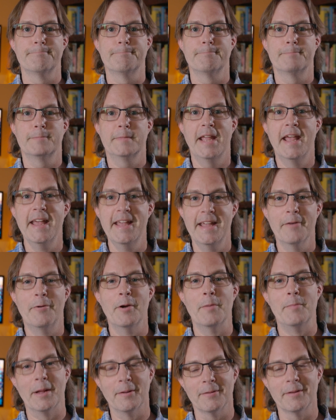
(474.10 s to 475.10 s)

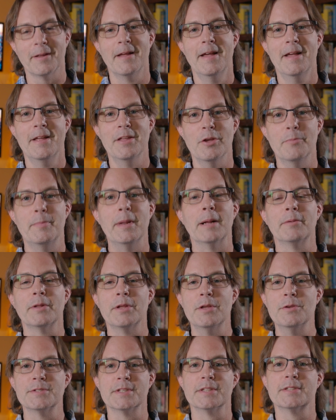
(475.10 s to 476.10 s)
You'd be able to
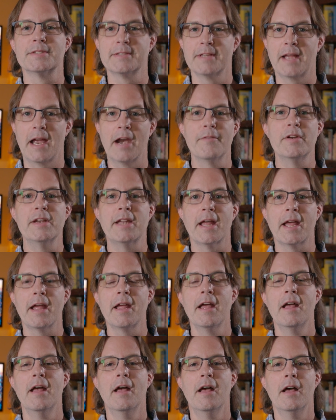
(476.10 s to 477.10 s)
use this every
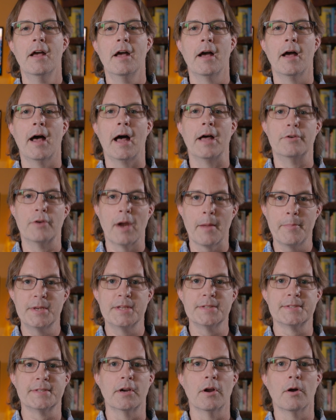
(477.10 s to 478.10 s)
day, drop it
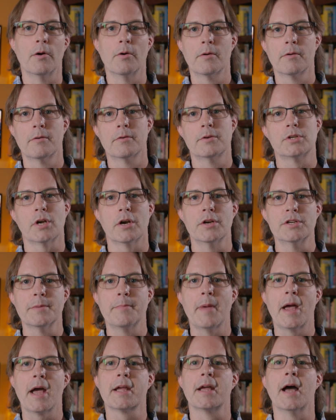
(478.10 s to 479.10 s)
to 0, charge it
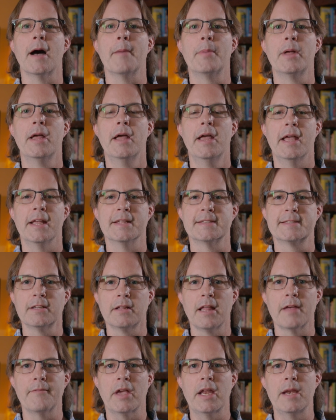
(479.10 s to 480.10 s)
back up, and
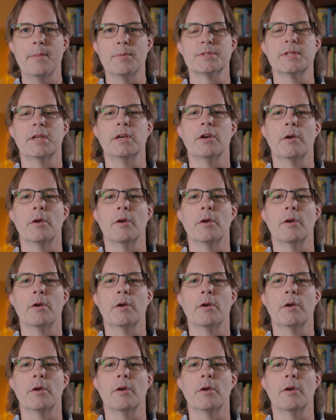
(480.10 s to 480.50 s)
still have 80% of your